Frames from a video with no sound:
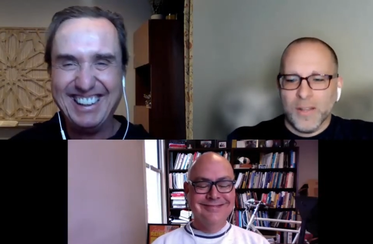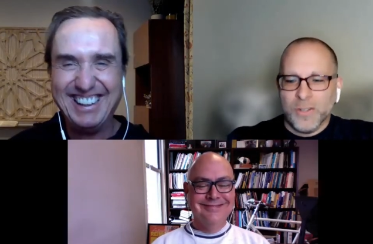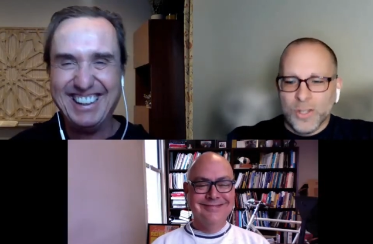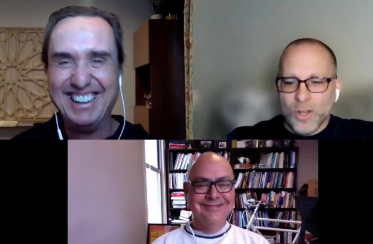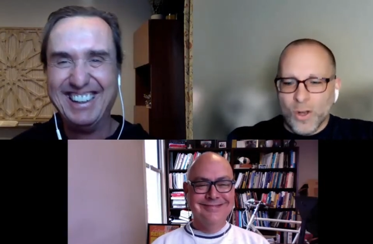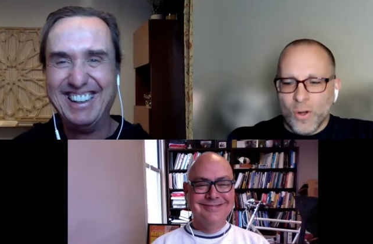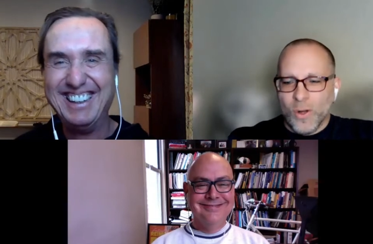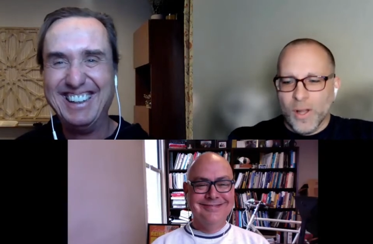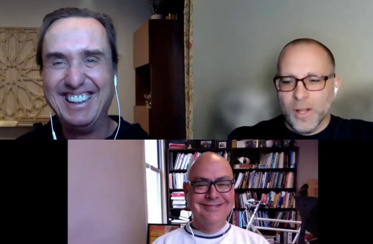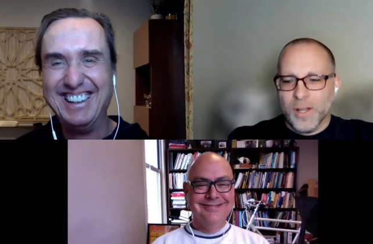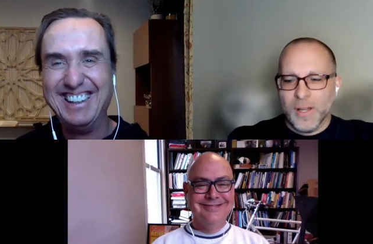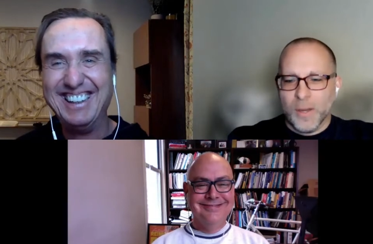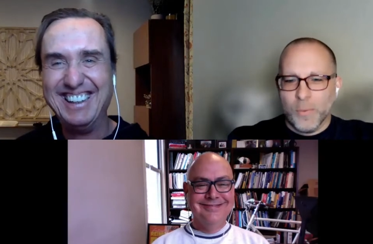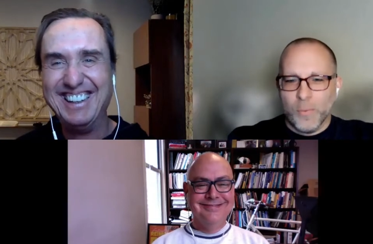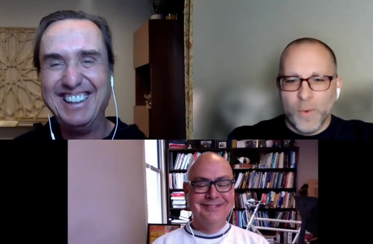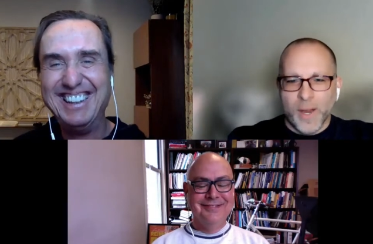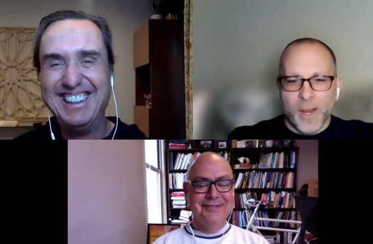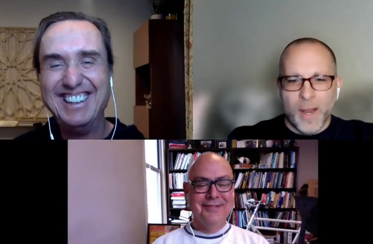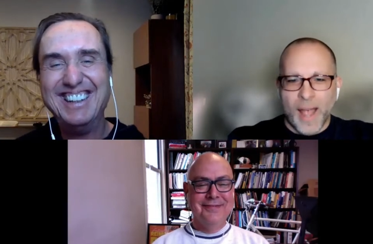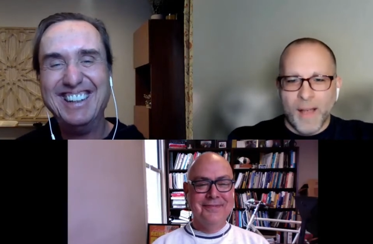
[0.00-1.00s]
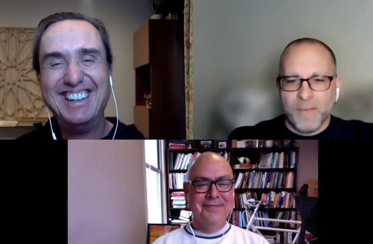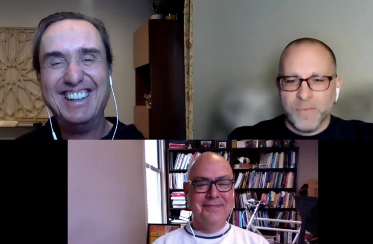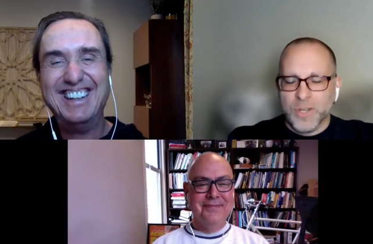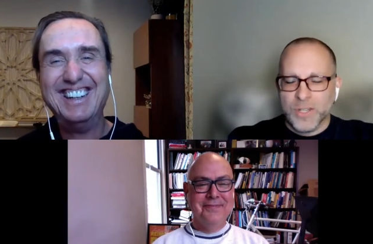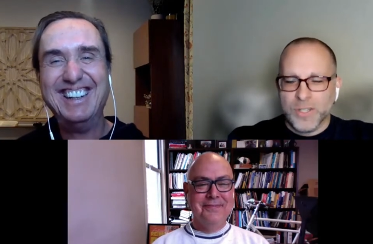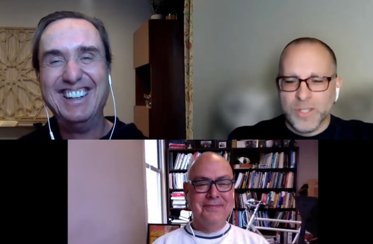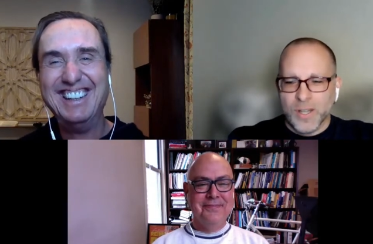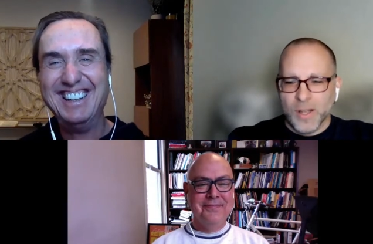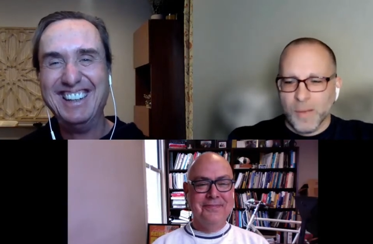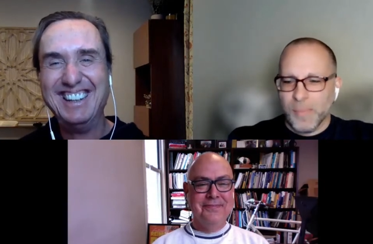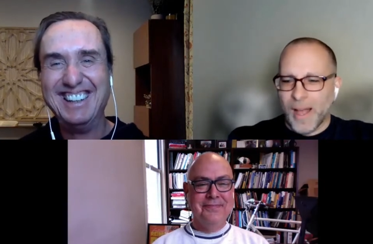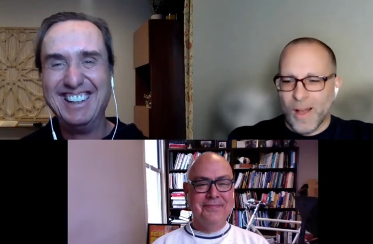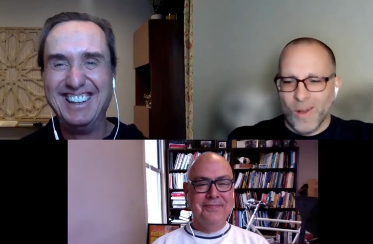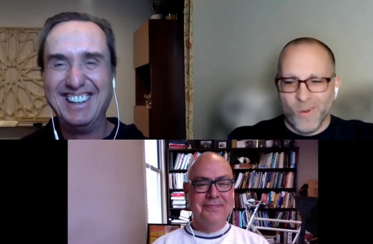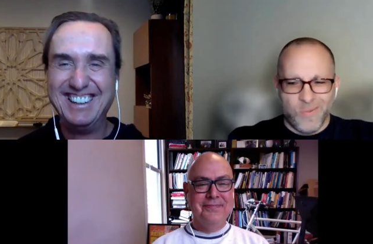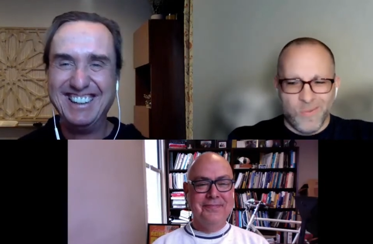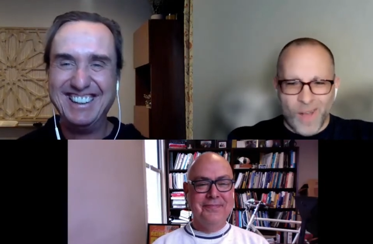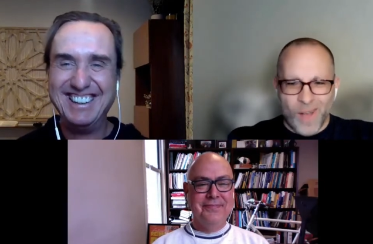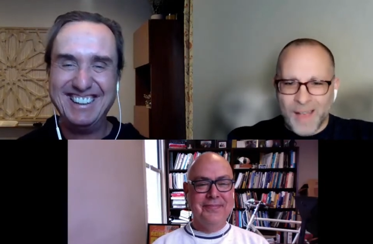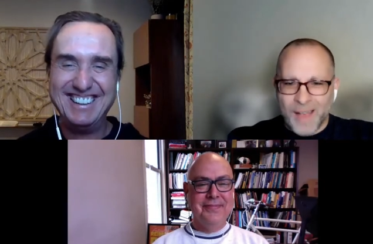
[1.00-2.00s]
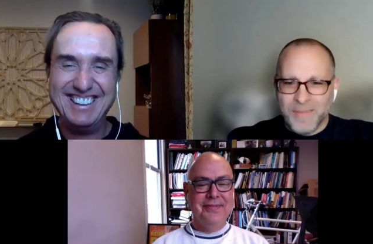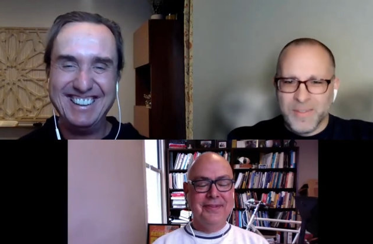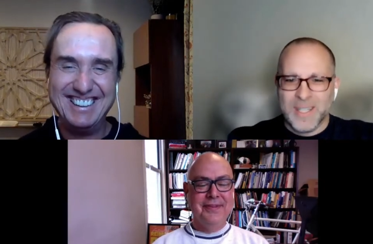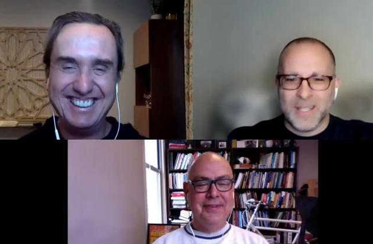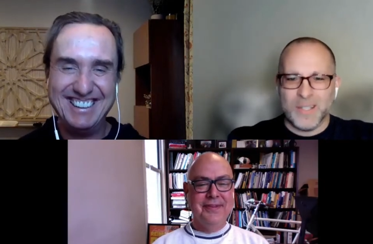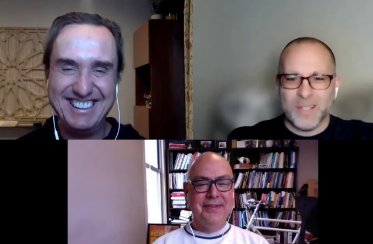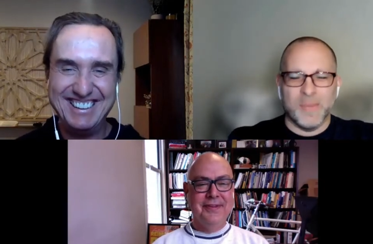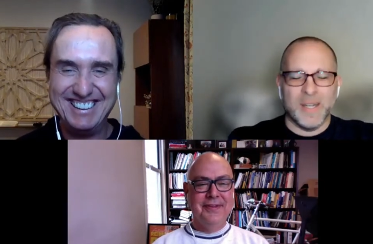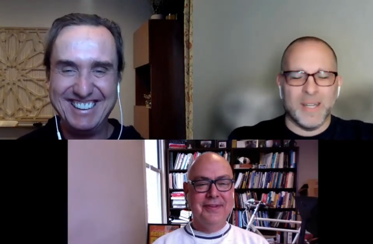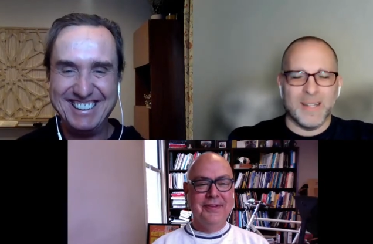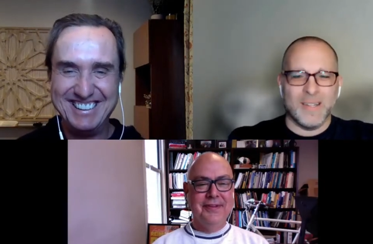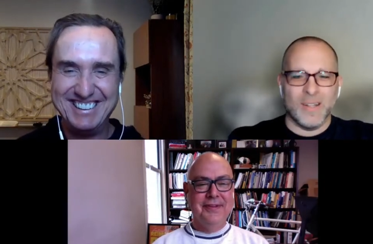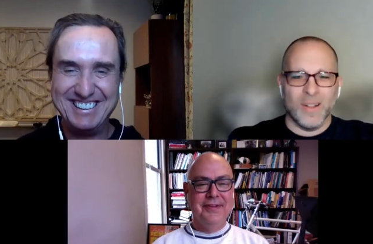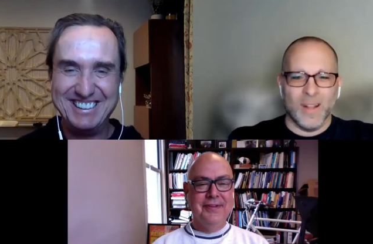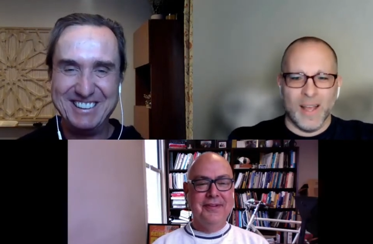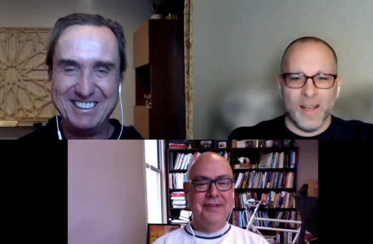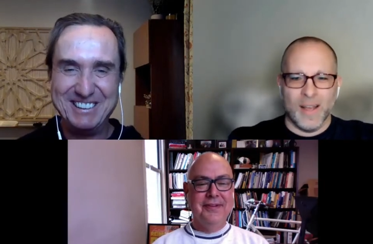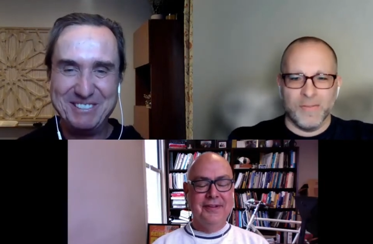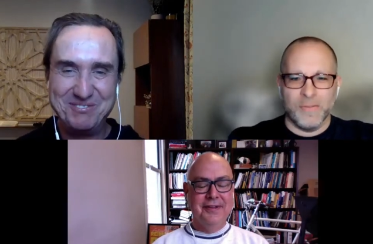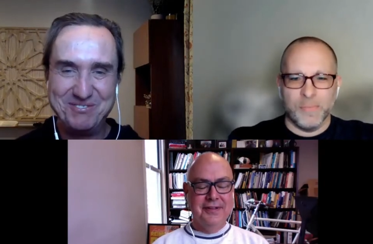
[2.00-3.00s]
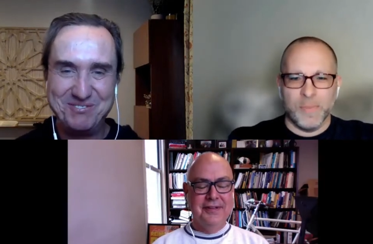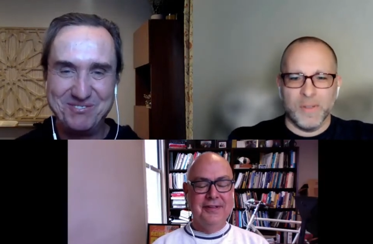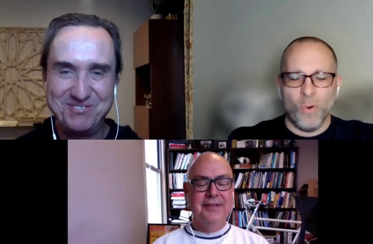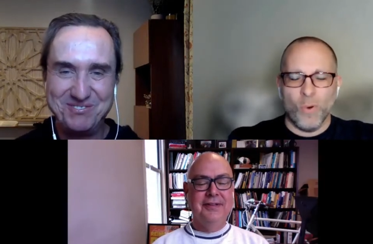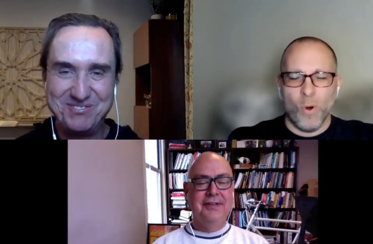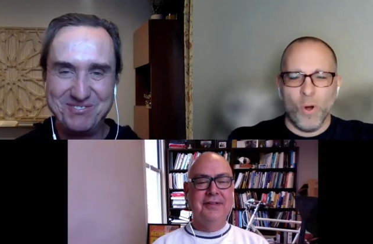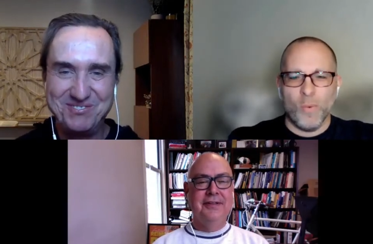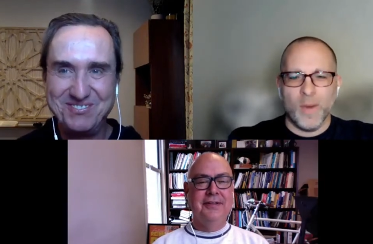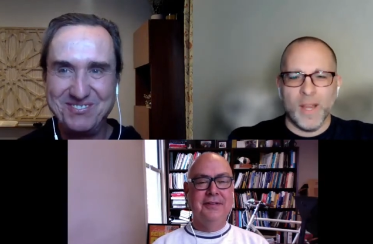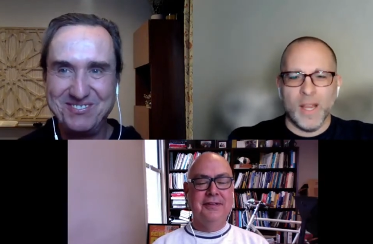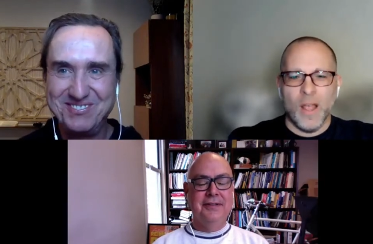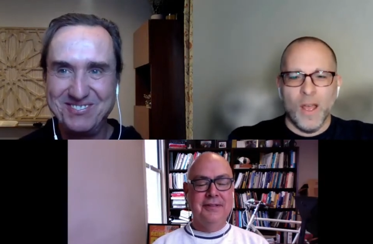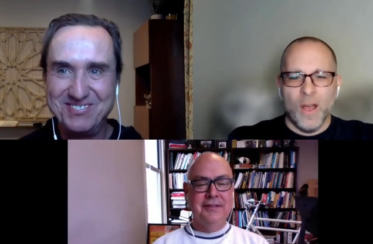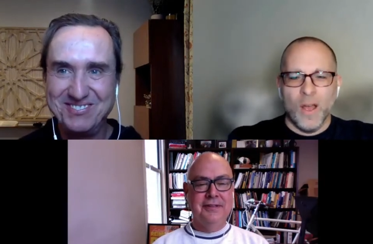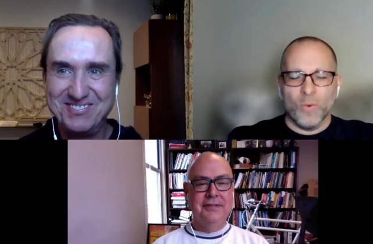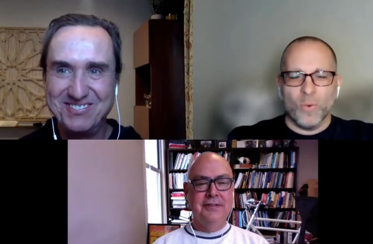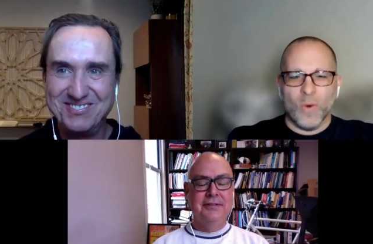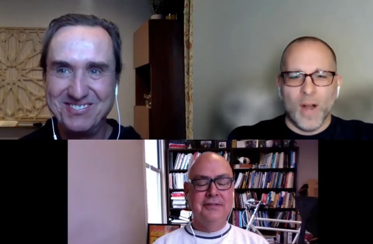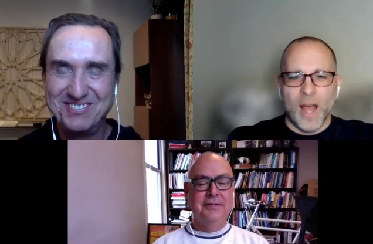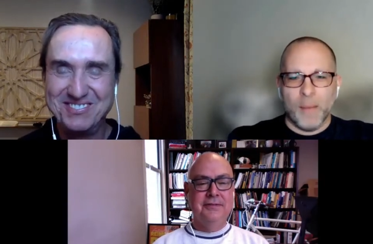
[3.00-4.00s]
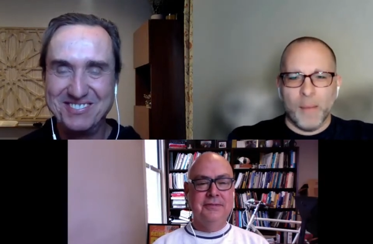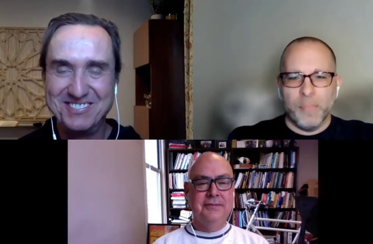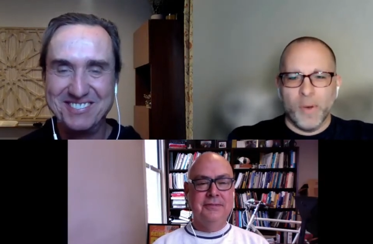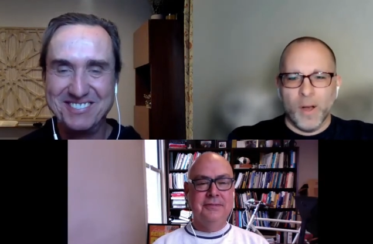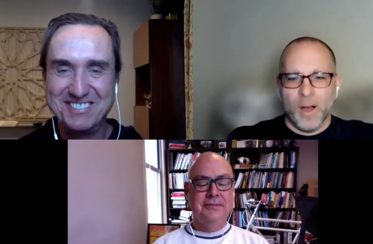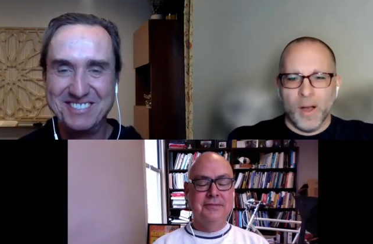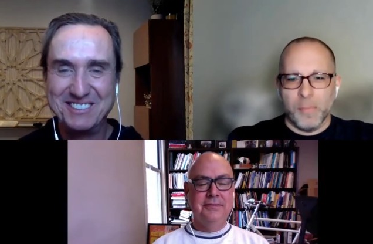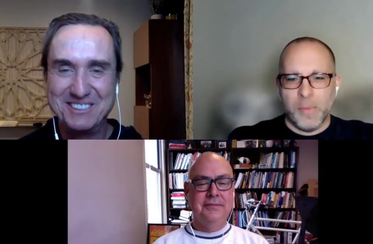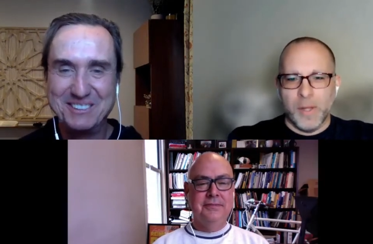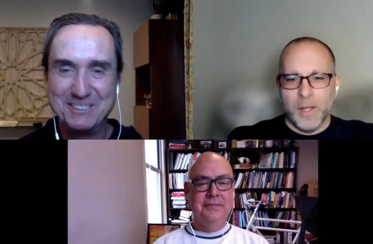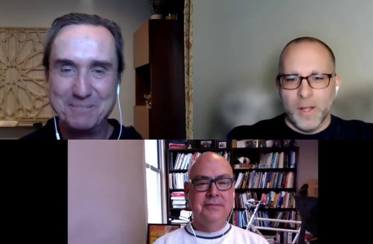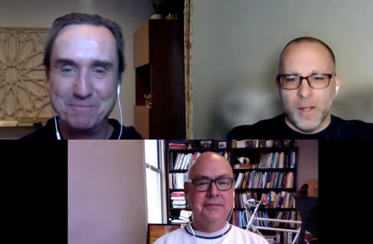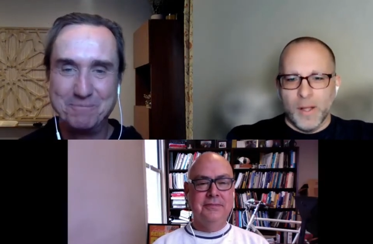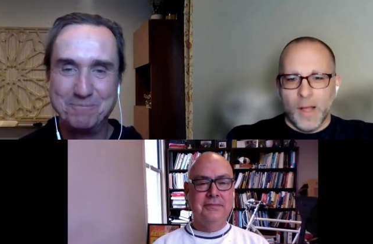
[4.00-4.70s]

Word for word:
Speaker 1: So we have just about five, six minutes left before we wrap up.